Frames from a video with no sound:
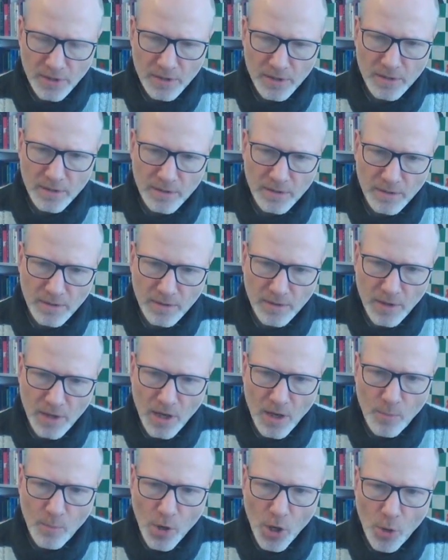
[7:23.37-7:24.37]

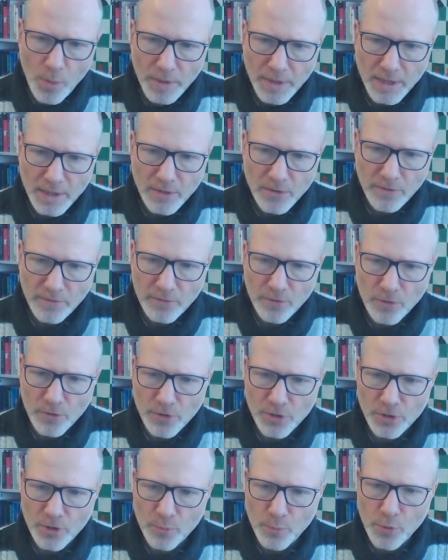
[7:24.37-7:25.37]
a moment is, of
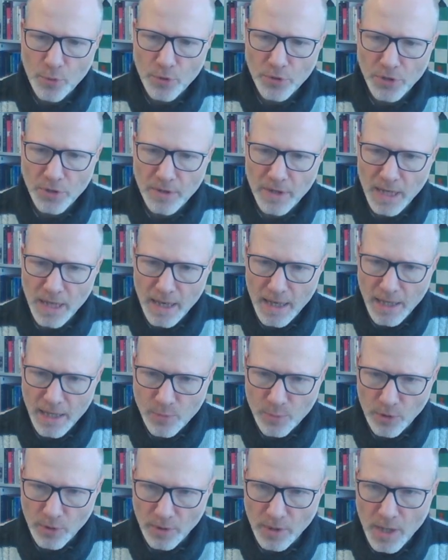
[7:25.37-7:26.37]
course, to push the
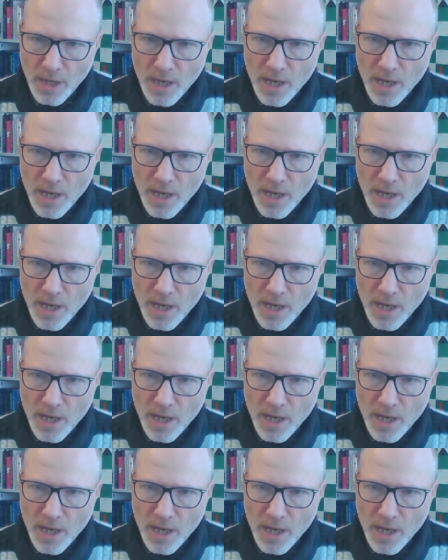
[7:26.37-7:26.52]
h-pawn.